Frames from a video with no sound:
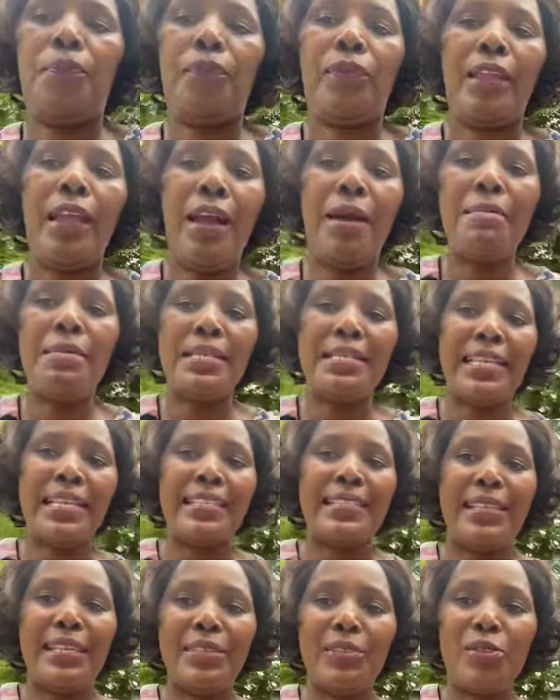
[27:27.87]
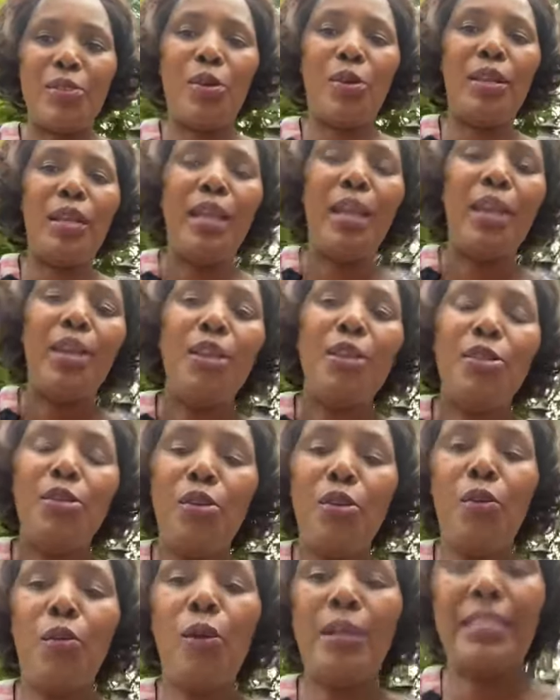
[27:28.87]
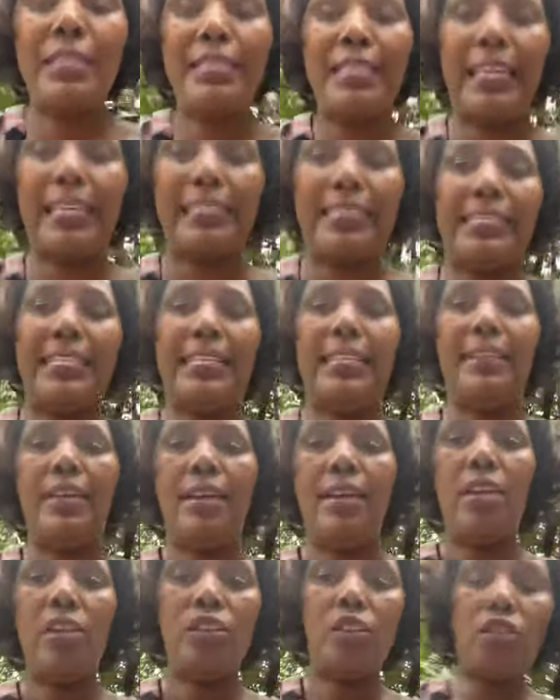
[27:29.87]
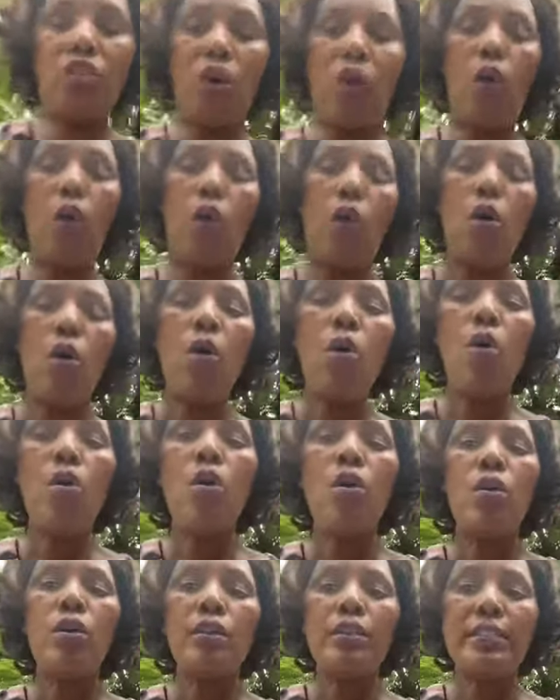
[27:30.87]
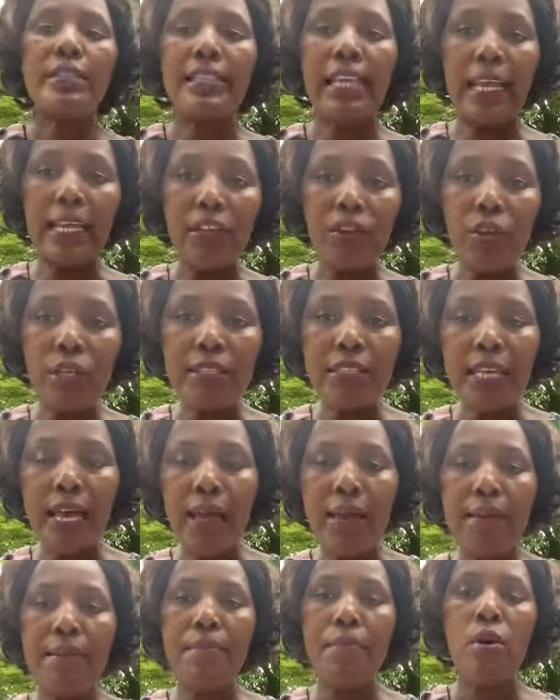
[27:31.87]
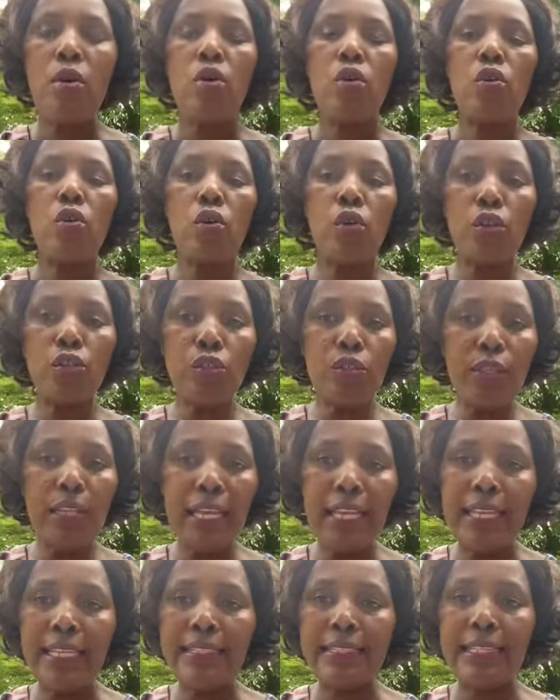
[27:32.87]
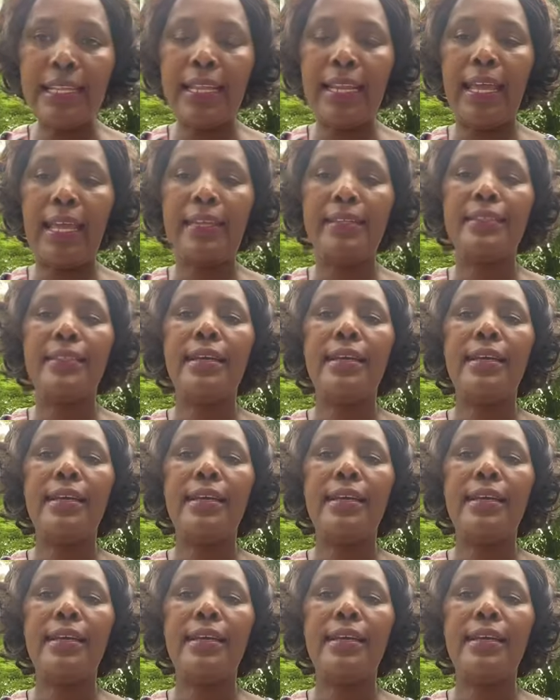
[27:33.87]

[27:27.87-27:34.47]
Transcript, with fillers: i'm a success story you will succeed so take your time go to the internet